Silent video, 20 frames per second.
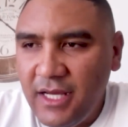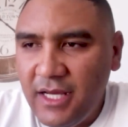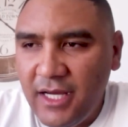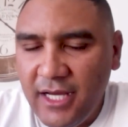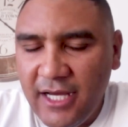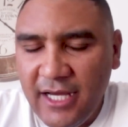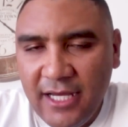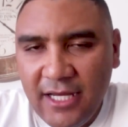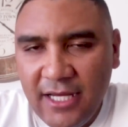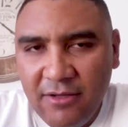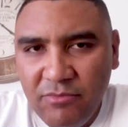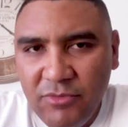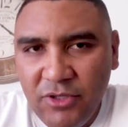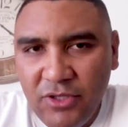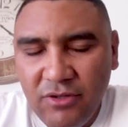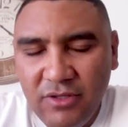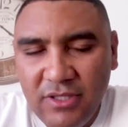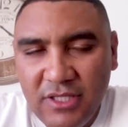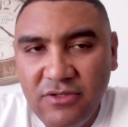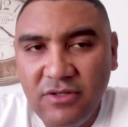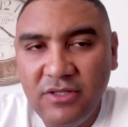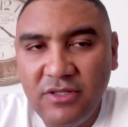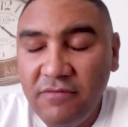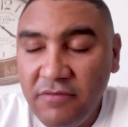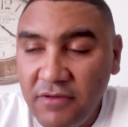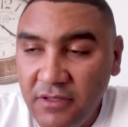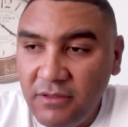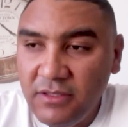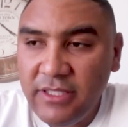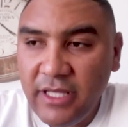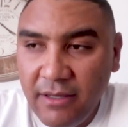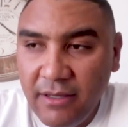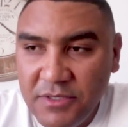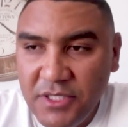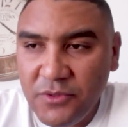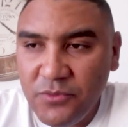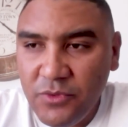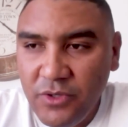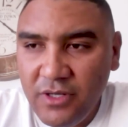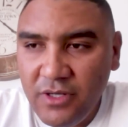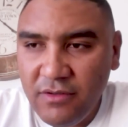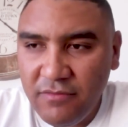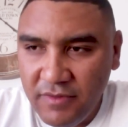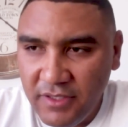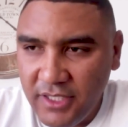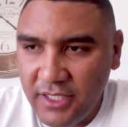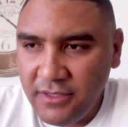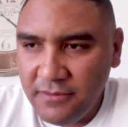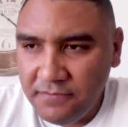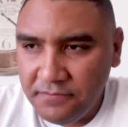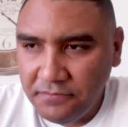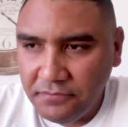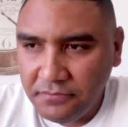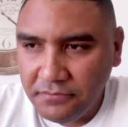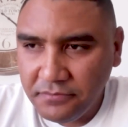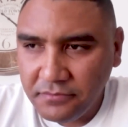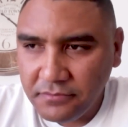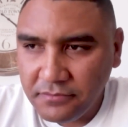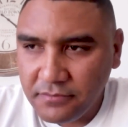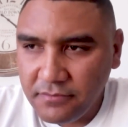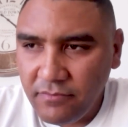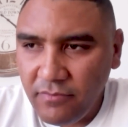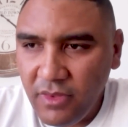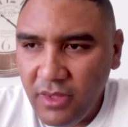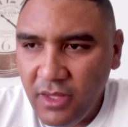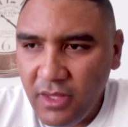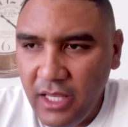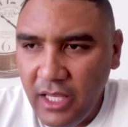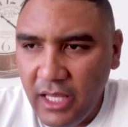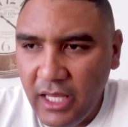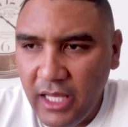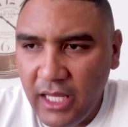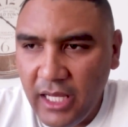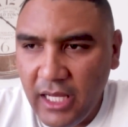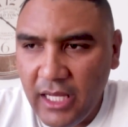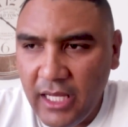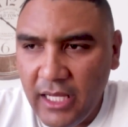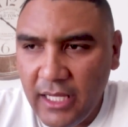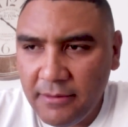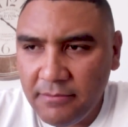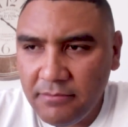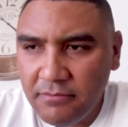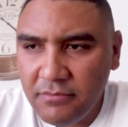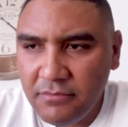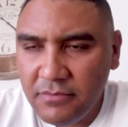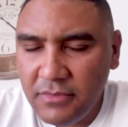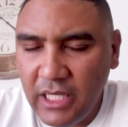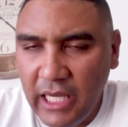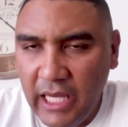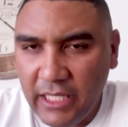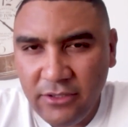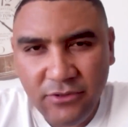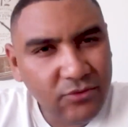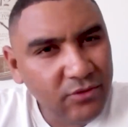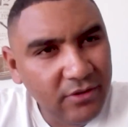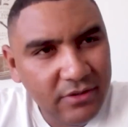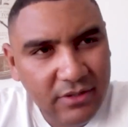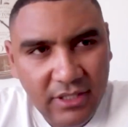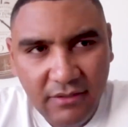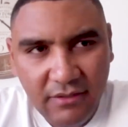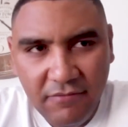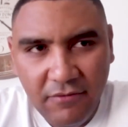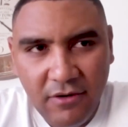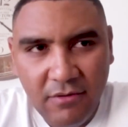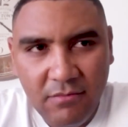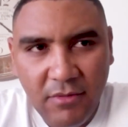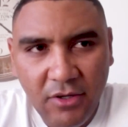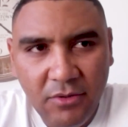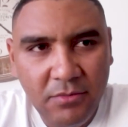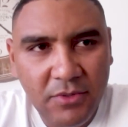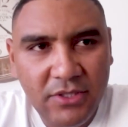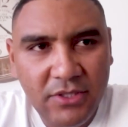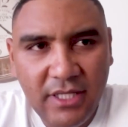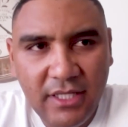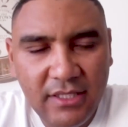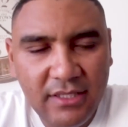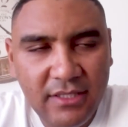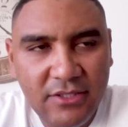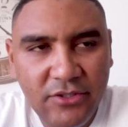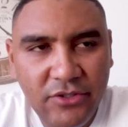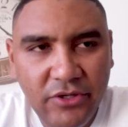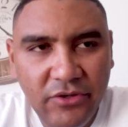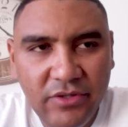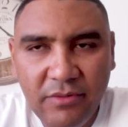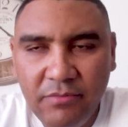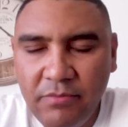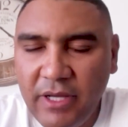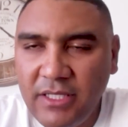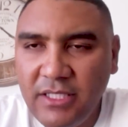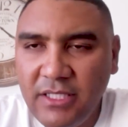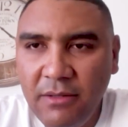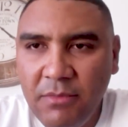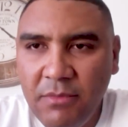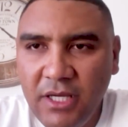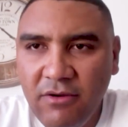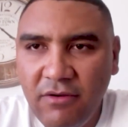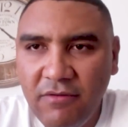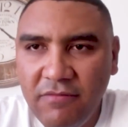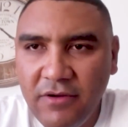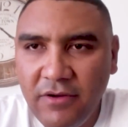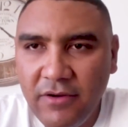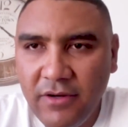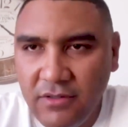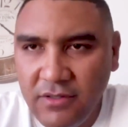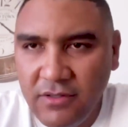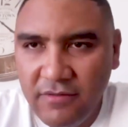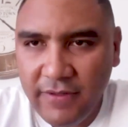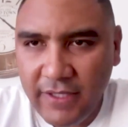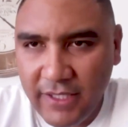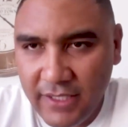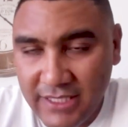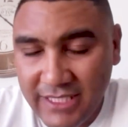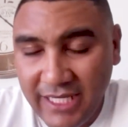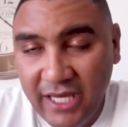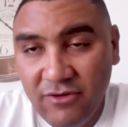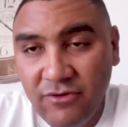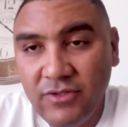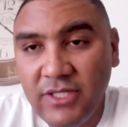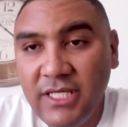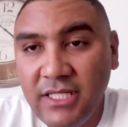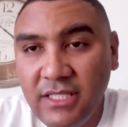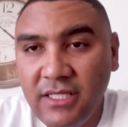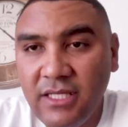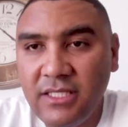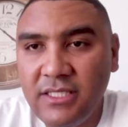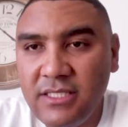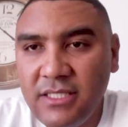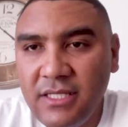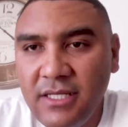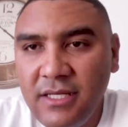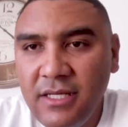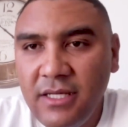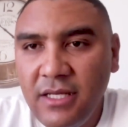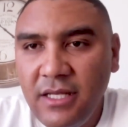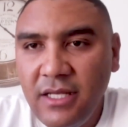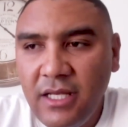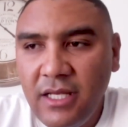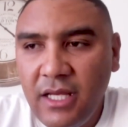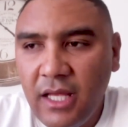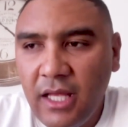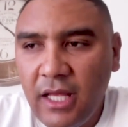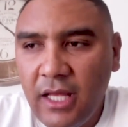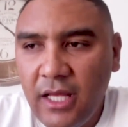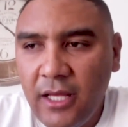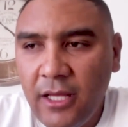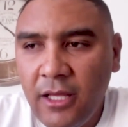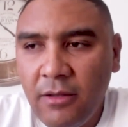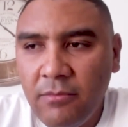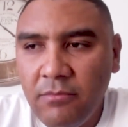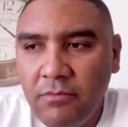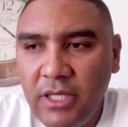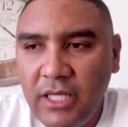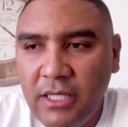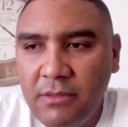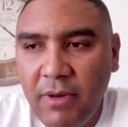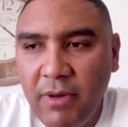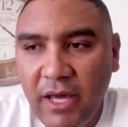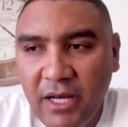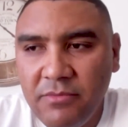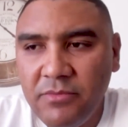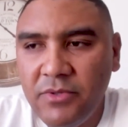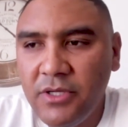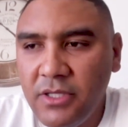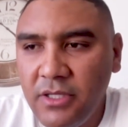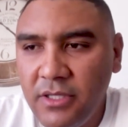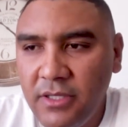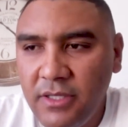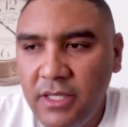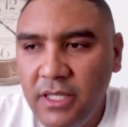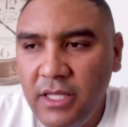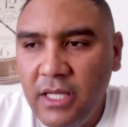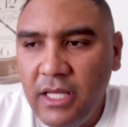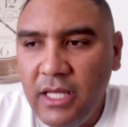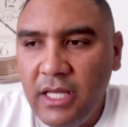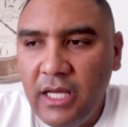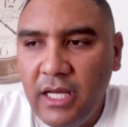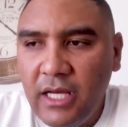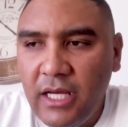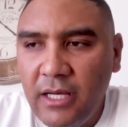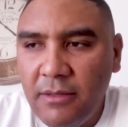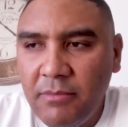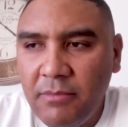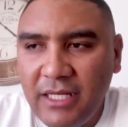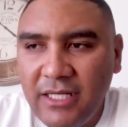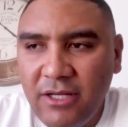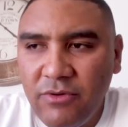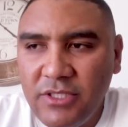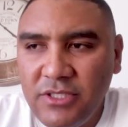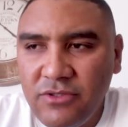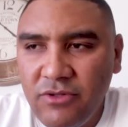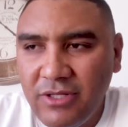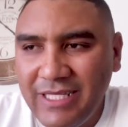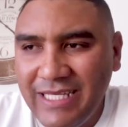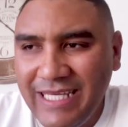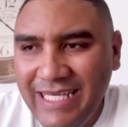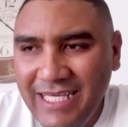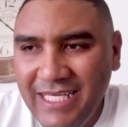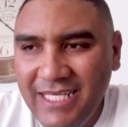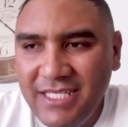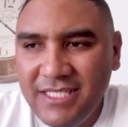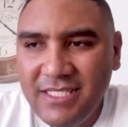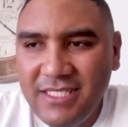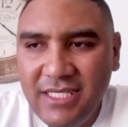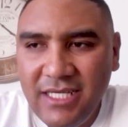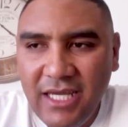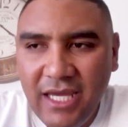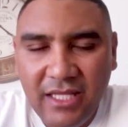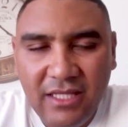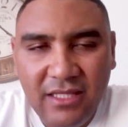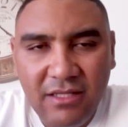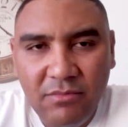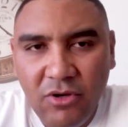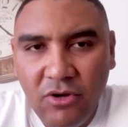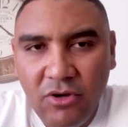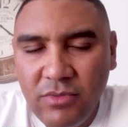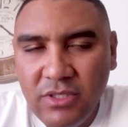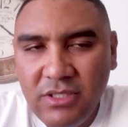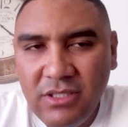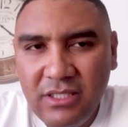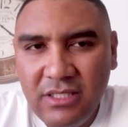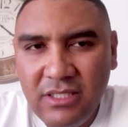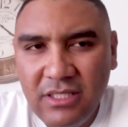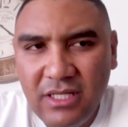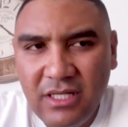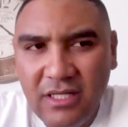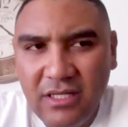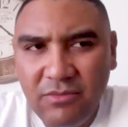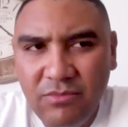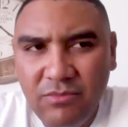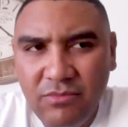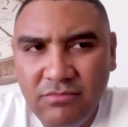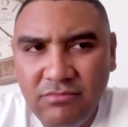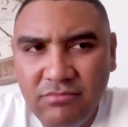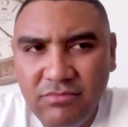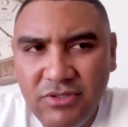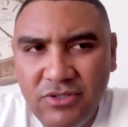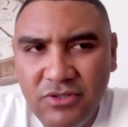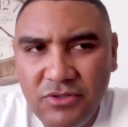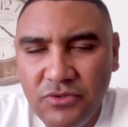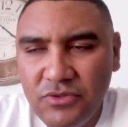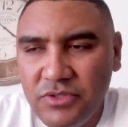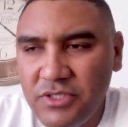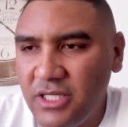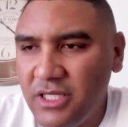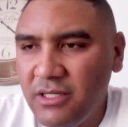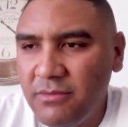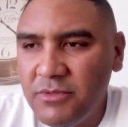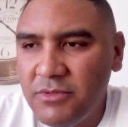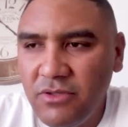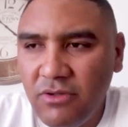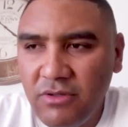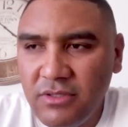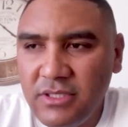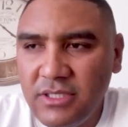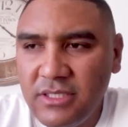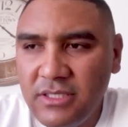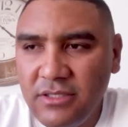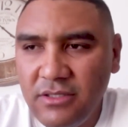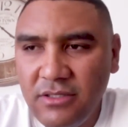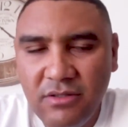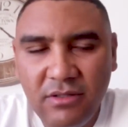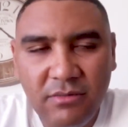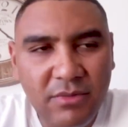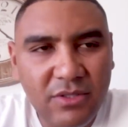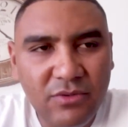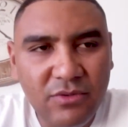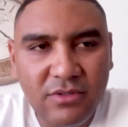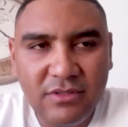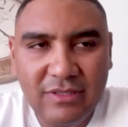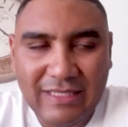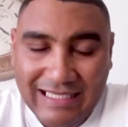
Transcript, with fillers: um, you know, these are difficult times that we are living in um, and do not think for a moment that you know the pandemic of coronavirus cannot hit us um, in Manenberg. Um, I know it's not easy at the moment um, due to circumstances. You know, I mean,